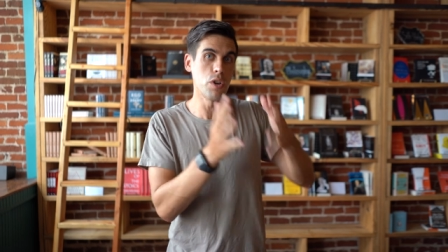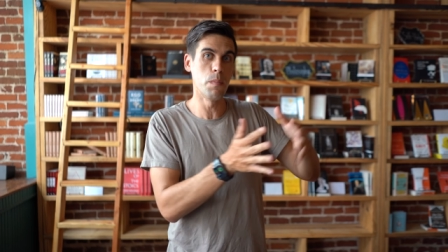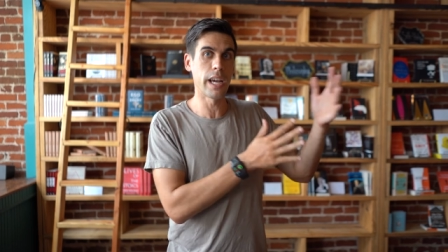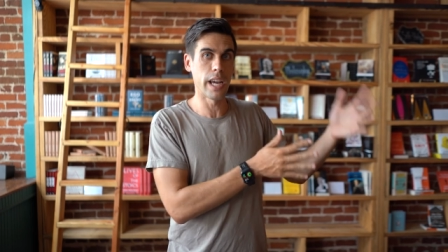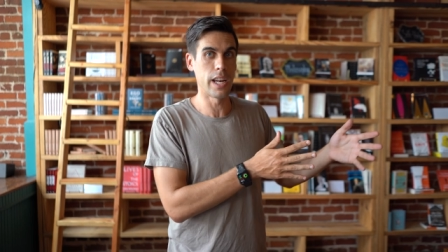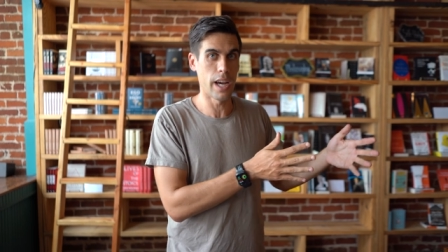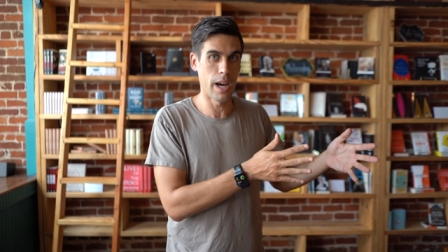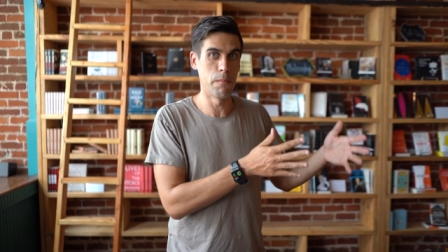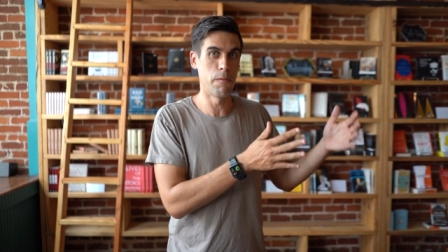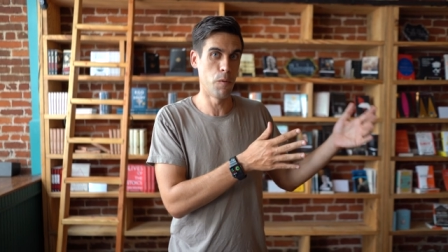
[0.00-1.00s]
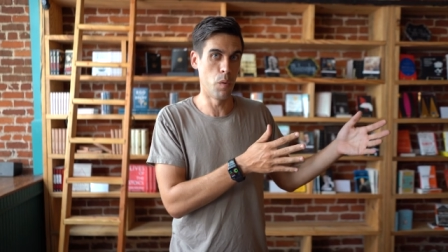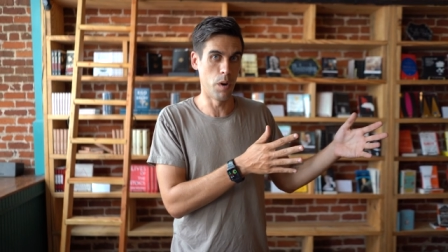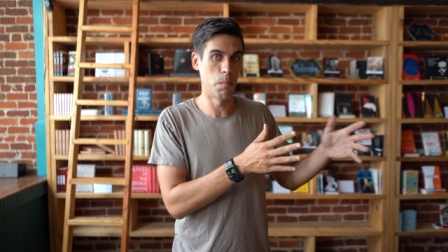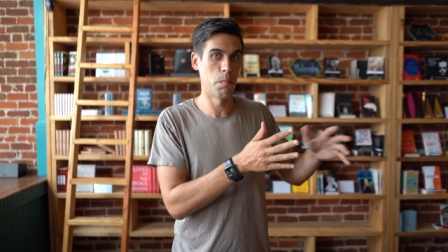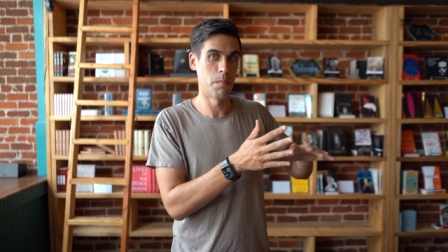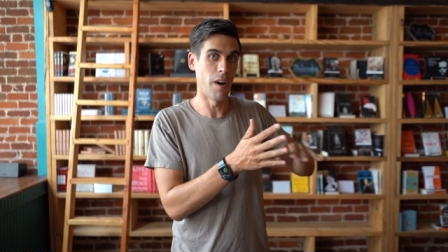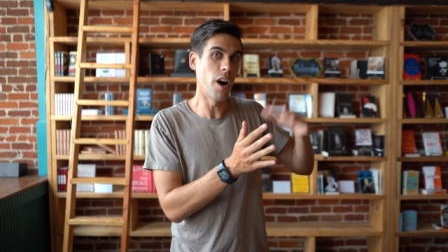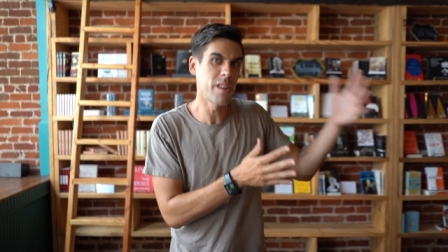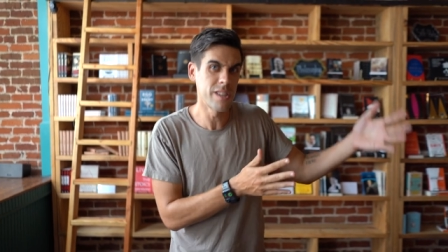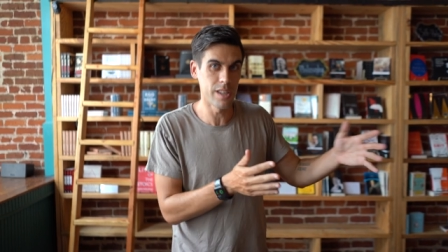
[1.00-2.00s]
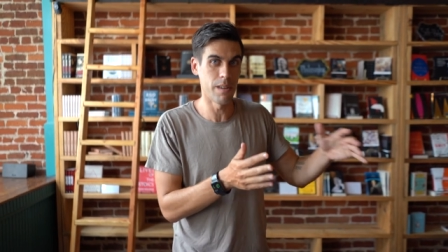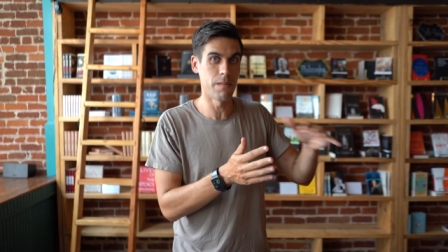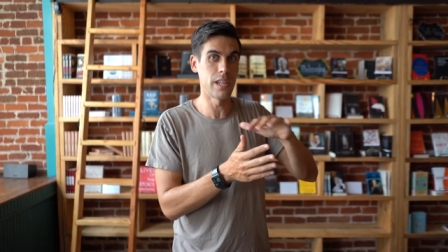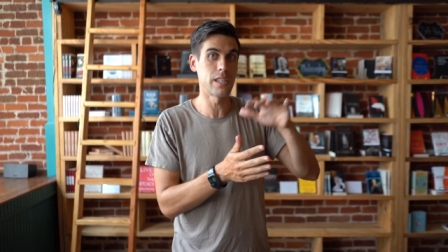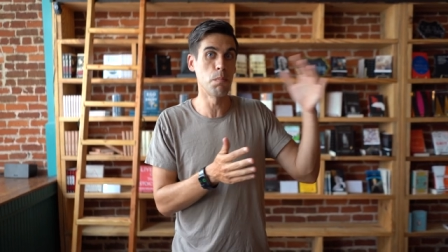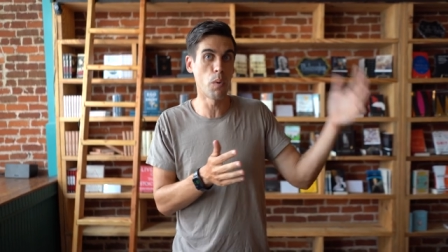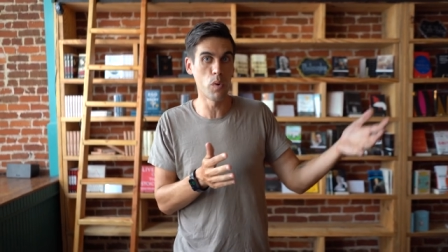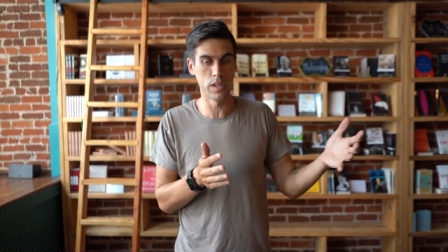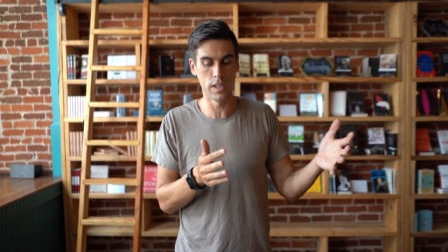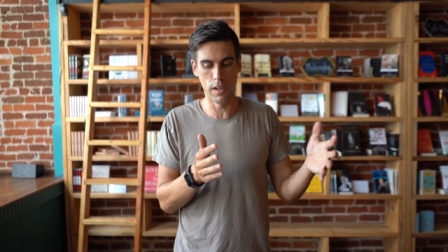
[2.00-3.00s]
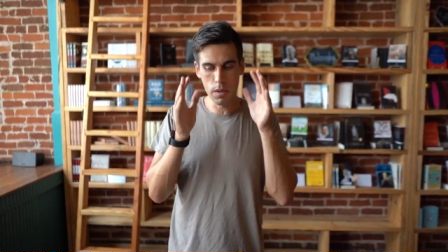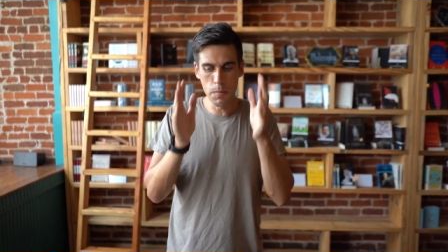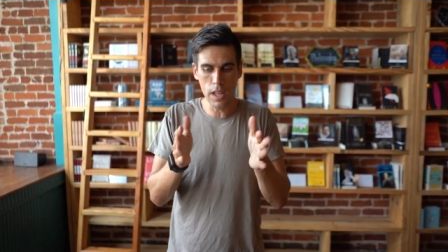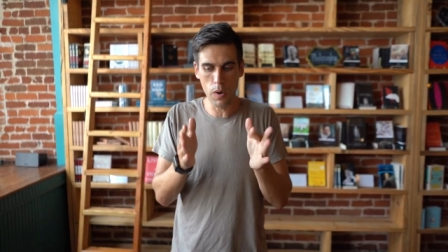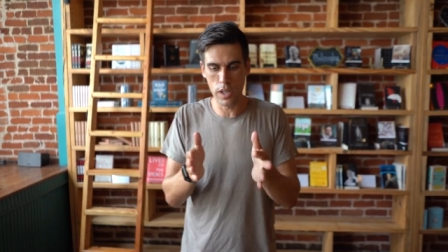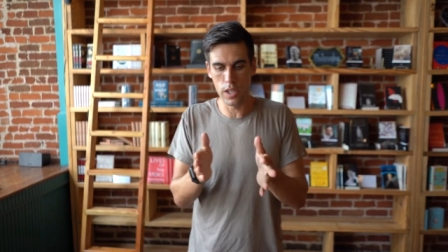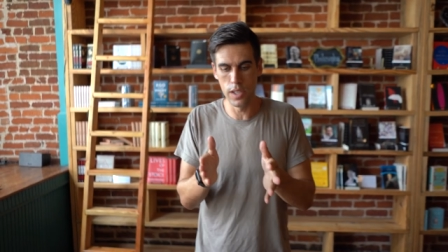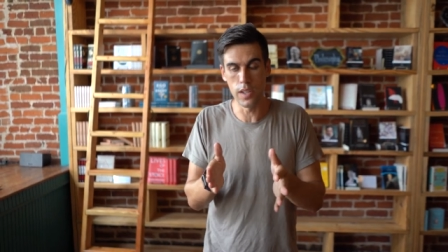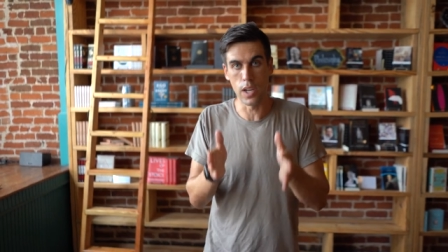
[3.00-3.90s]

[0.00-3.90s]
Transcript: are you making time for? Other stuff, less important stuff. To me, the question is